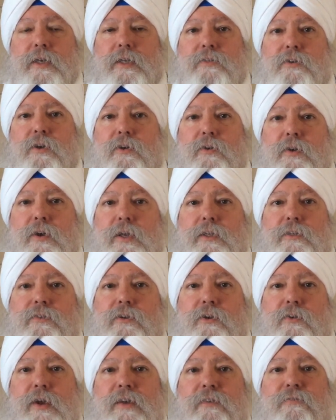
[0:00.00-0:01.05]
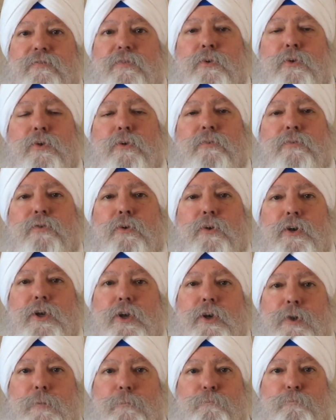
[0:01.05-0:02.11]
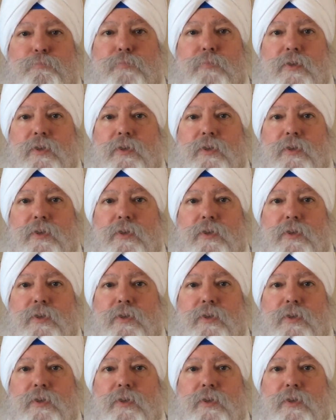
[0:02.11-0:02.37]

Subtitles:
it's a great food for your